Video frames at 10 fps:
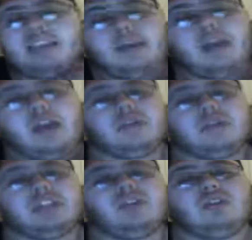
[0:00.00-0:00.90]
which gets
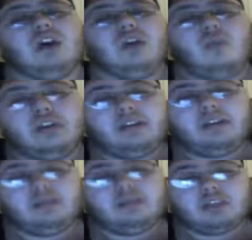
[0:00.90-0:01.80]
one plus
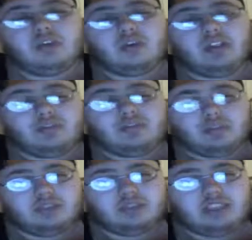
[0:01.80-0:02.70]
one in every single stat,
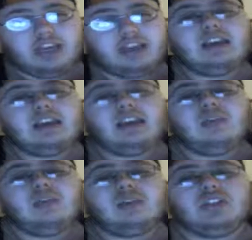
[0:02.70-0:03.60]
which does
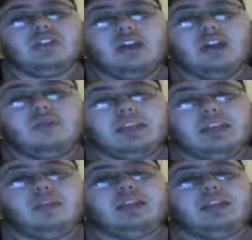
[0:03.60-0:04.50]
help us out. But he
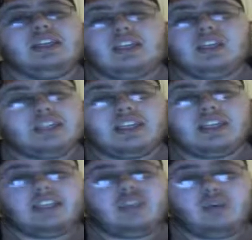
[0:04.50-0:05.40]
just decides to shore
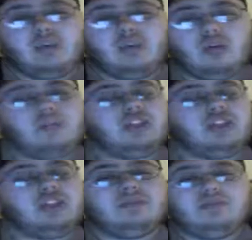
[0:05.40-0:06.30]
up, which
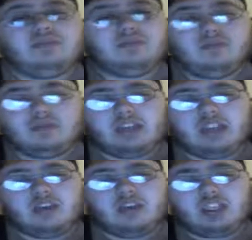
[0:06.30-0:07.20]
kind of questioned
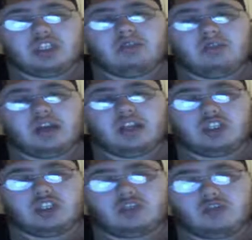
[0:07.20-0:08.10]
it, but I just
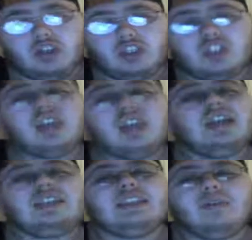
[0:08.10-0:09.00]
crunch.
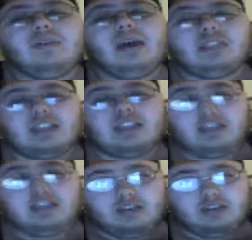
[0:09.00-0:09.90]
Somehow does not kill him,
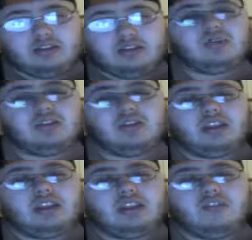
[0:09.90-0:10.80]
but we do get the defense
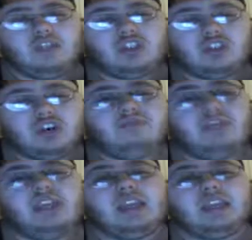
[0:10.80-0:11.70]
drop, and he goes
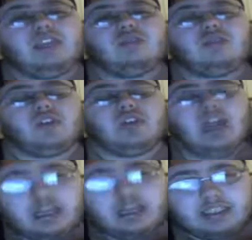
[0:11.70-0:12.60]
for toxic.
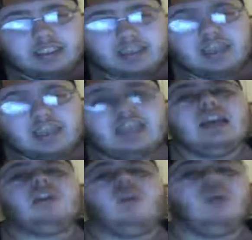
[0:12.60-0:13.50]
The one
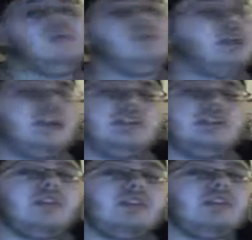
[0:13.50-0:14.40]
week I don't run
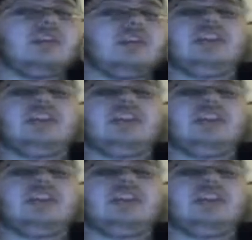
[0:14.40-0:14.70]
immunity, he